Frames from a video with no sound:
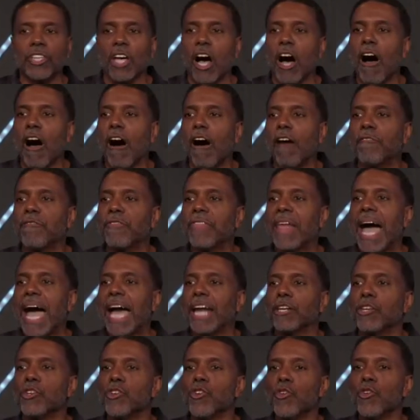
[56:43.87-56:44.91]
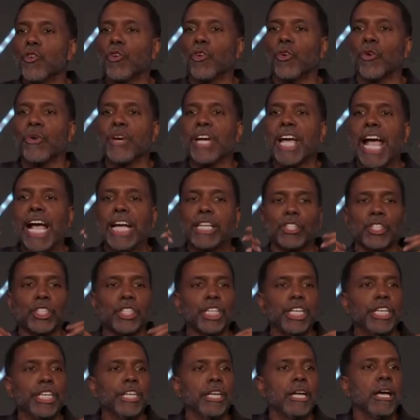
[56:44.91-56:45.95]
of that new
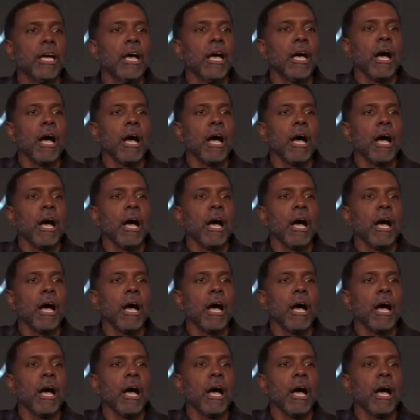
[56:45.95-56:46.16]
creation